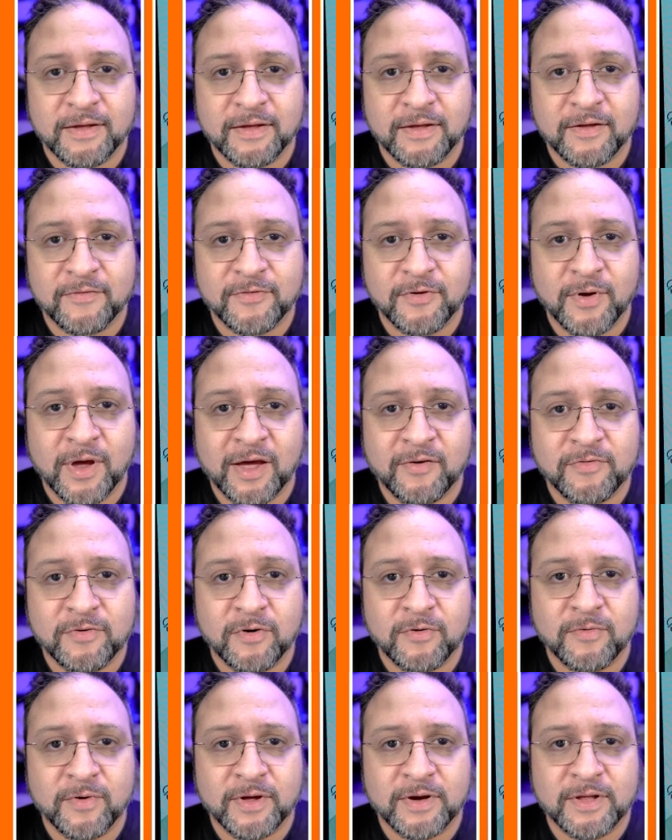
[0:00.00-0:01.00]
if you haven't
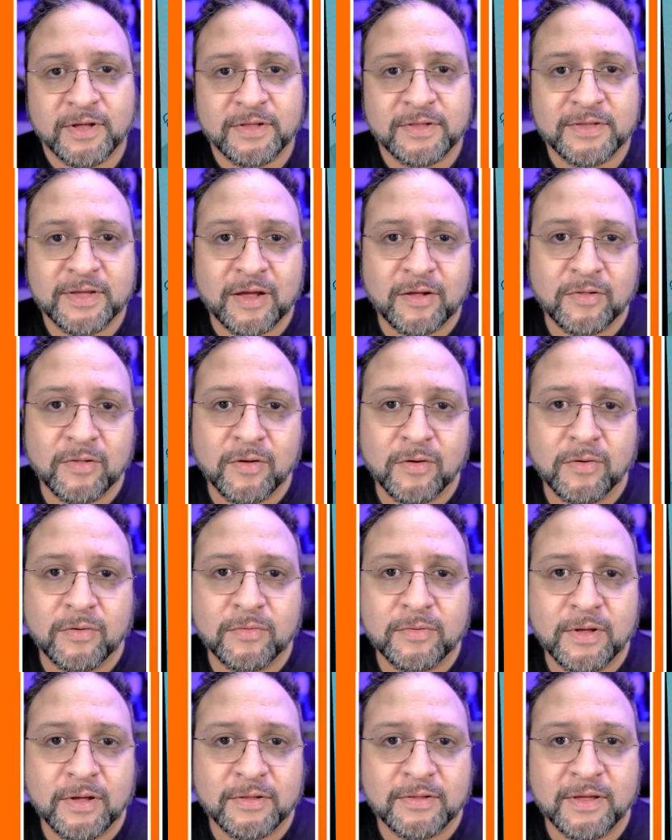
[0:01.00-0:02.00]
already,
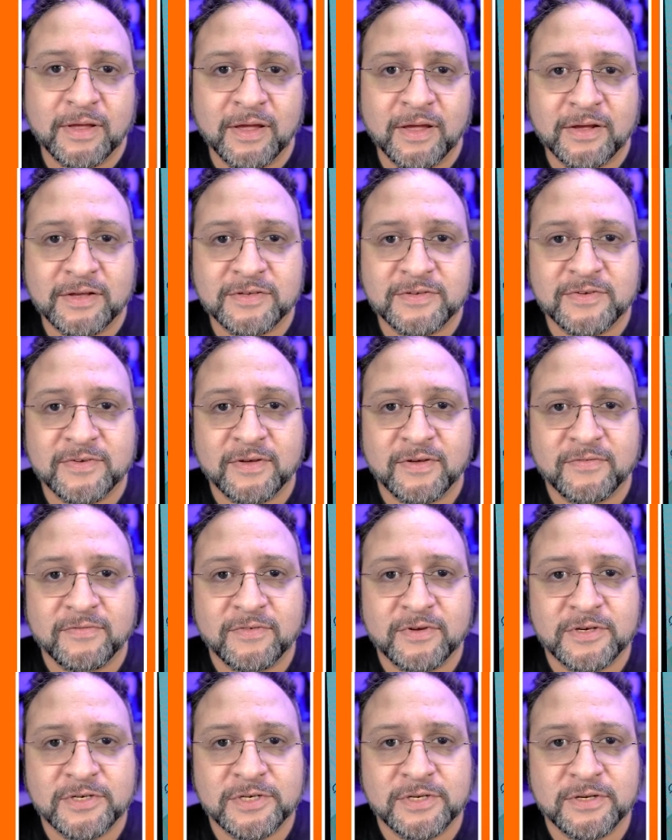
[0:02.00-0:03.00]
download the
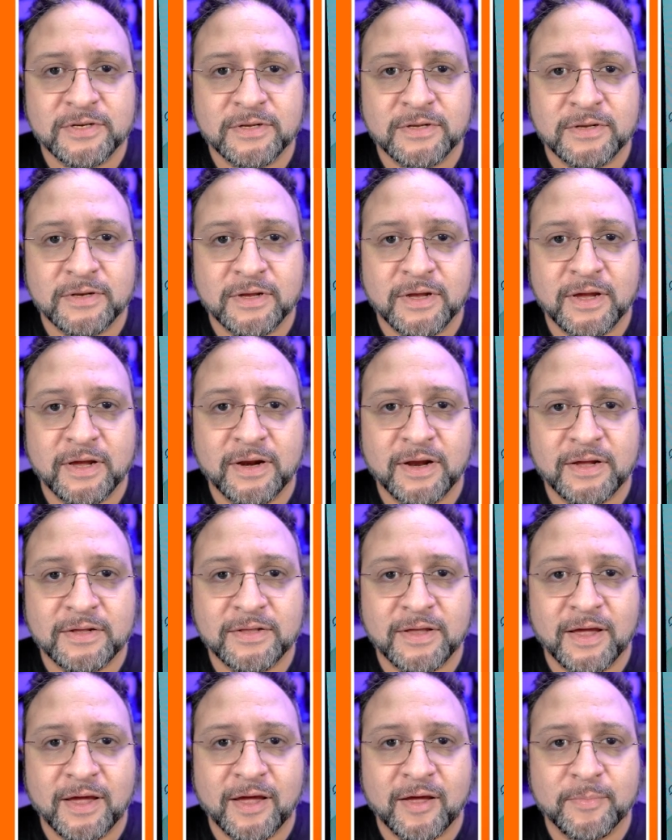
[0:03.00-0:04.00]
Hikvision
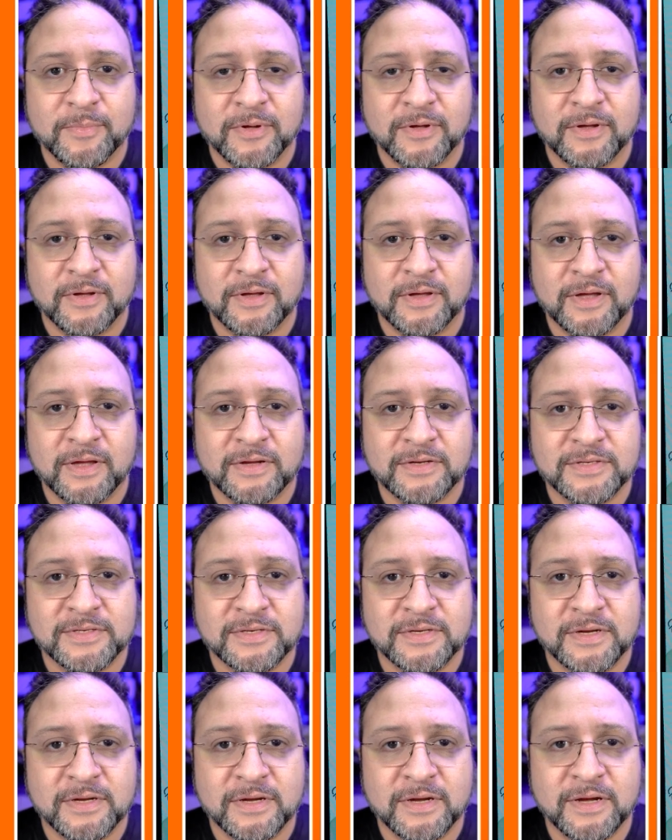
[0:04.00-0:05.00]
Connect app.
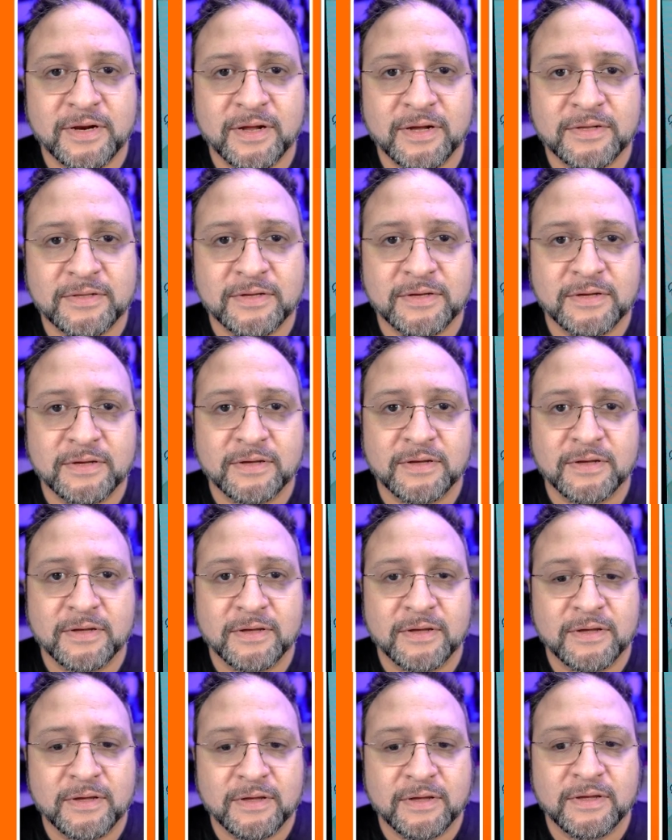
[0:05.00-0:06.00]
Hix Connect
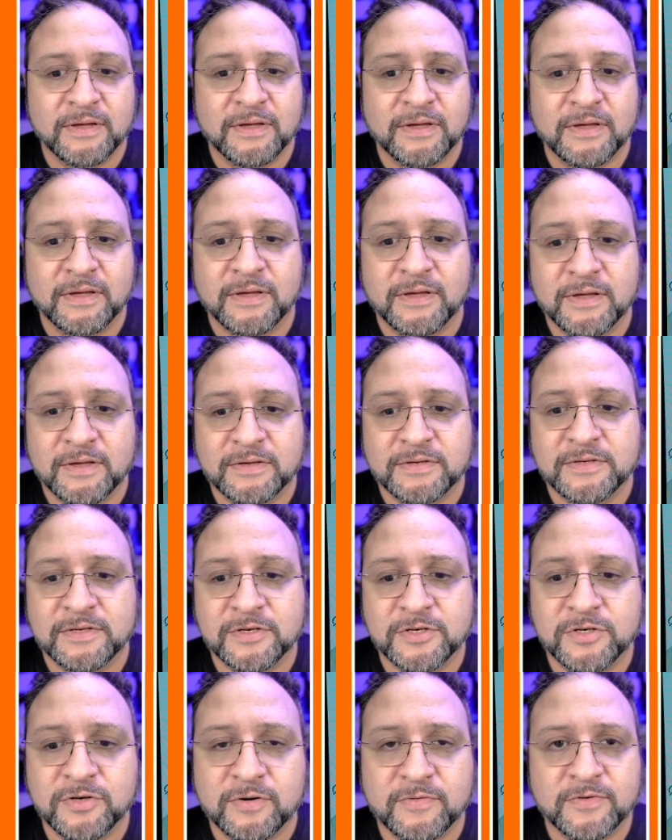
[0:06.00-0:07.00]
is
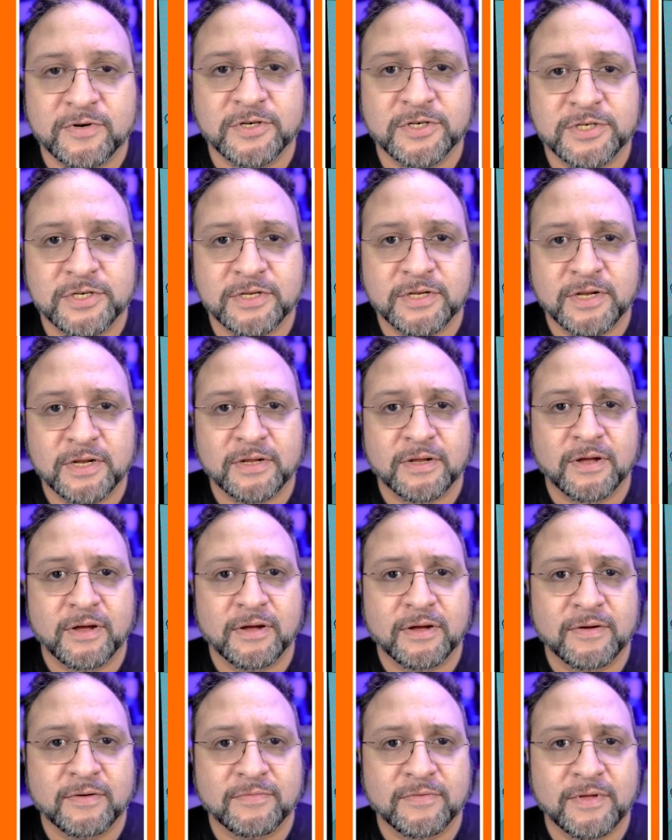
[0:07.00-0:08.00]
the short version of the,
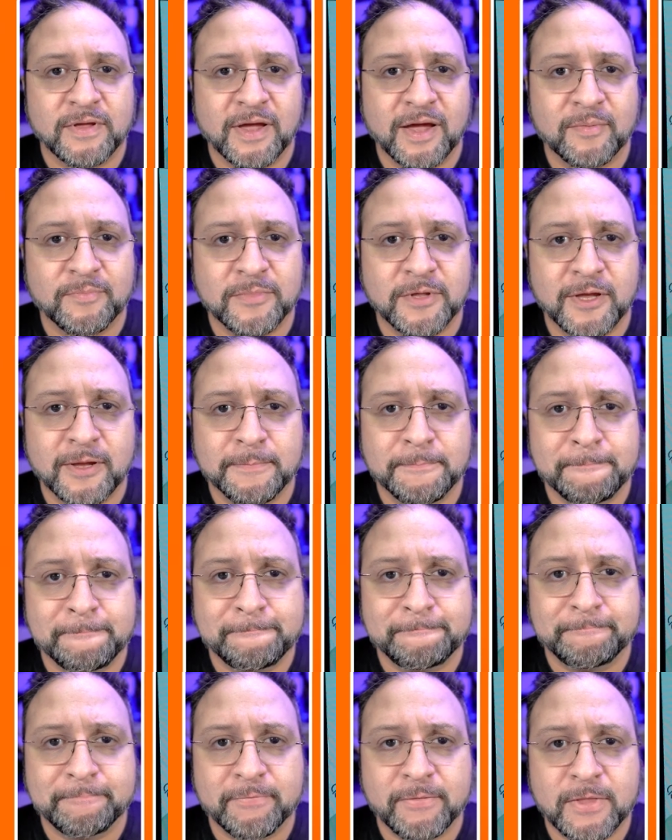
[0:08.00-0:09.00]
of the app name.
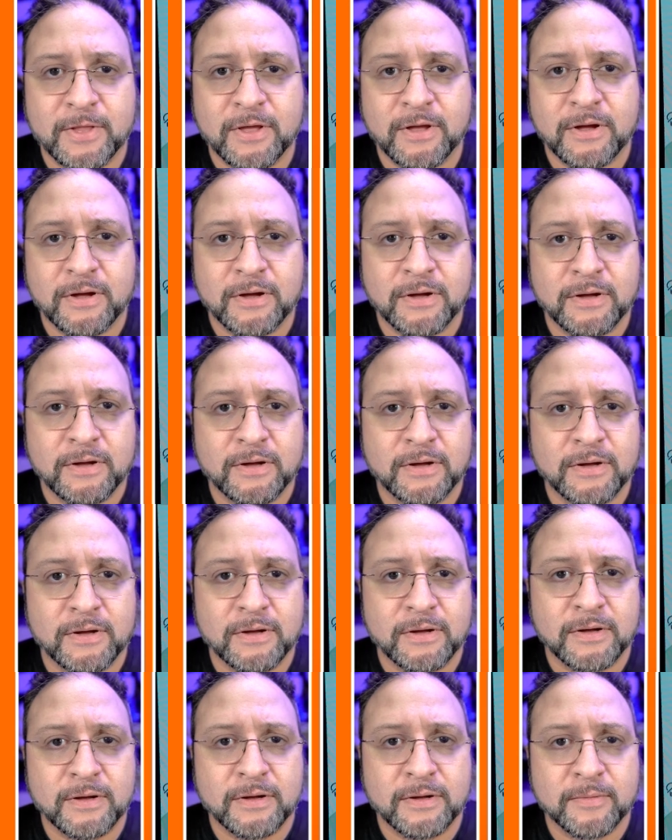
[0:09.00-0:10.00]

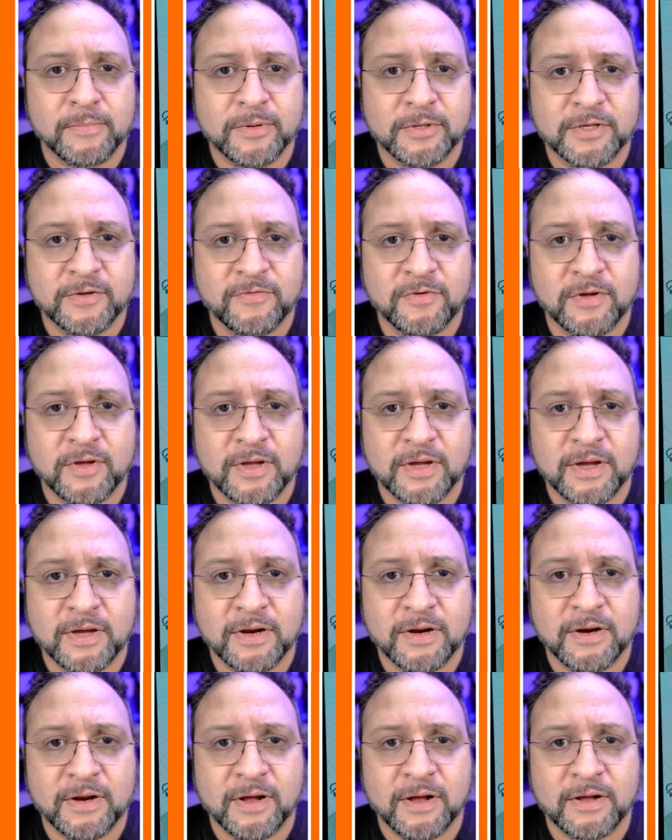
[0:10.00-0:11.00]
Uh, I believe you can
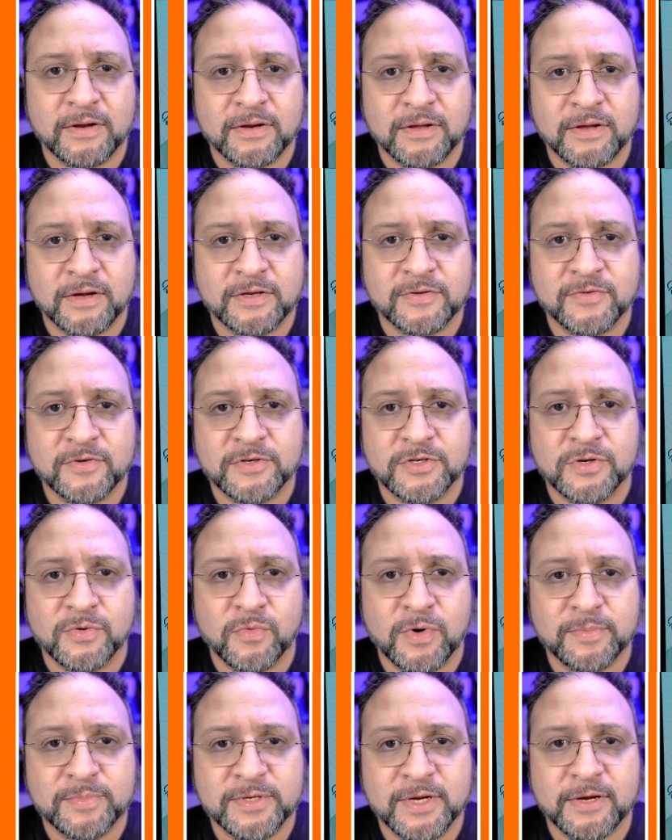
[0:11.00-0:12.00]
get it on Hikvision
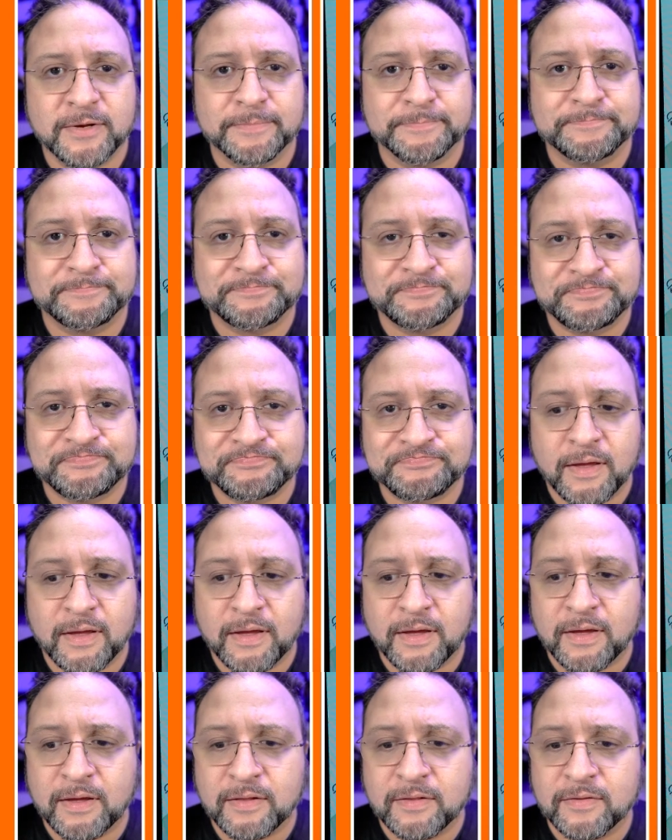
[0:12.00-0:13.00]
website
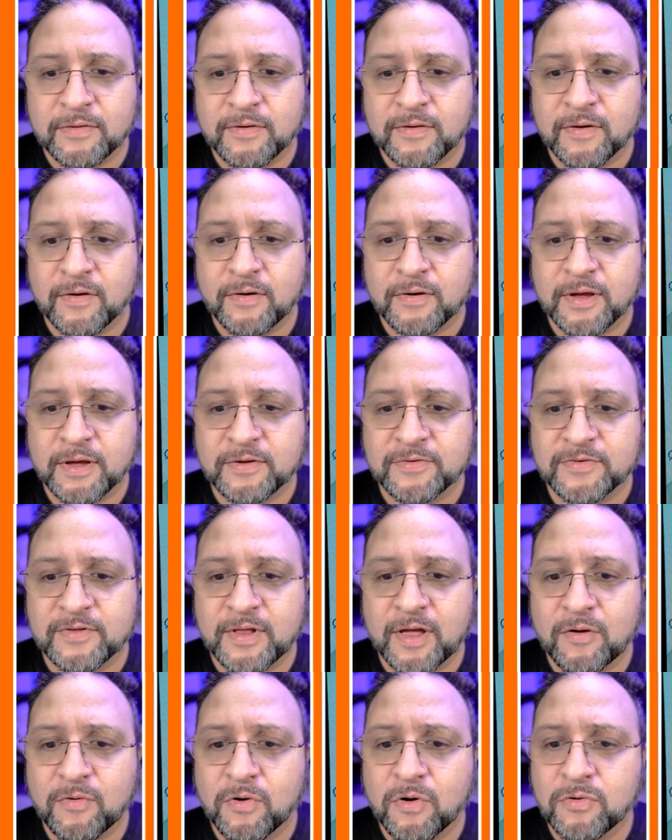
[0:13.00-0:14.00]
and okay,
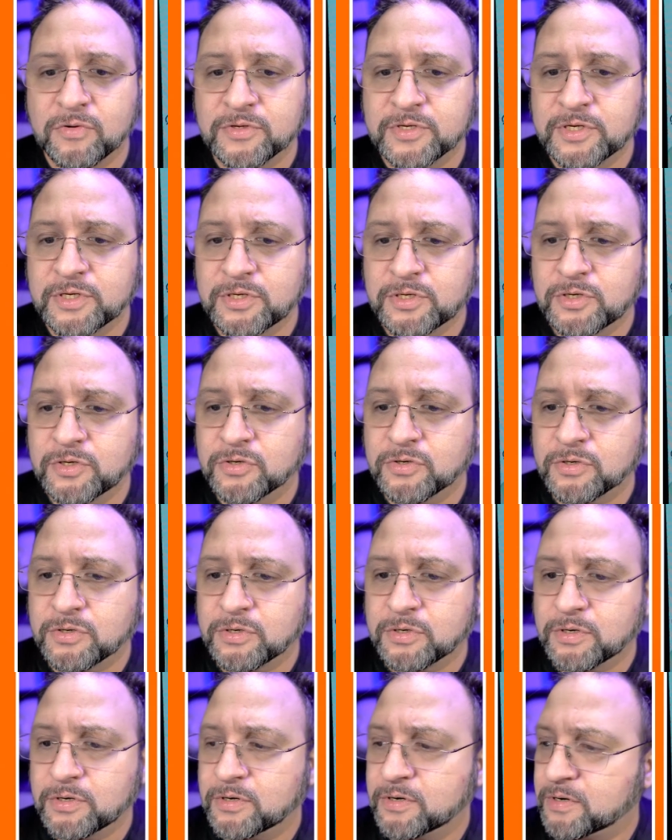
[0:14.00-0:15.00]
so now go to
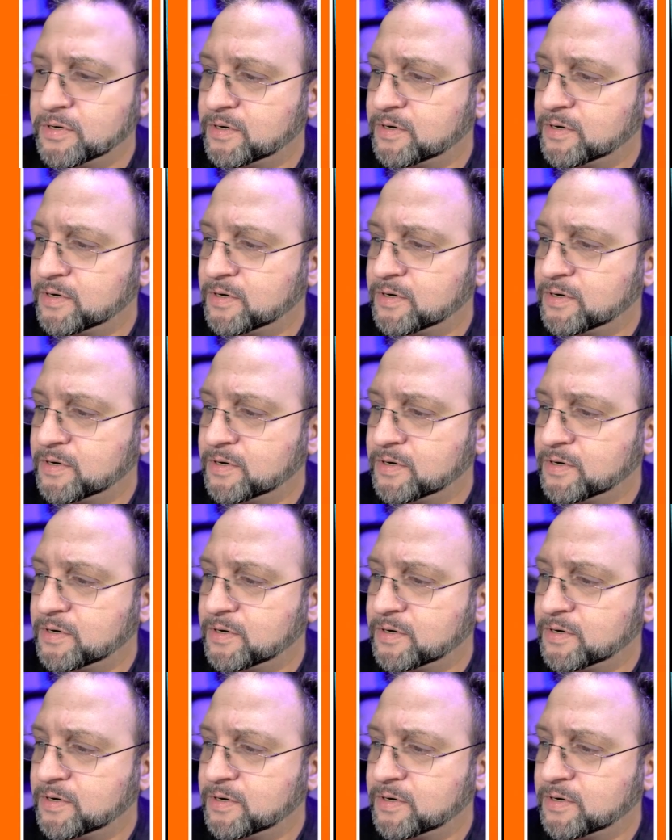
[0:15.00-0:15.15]
your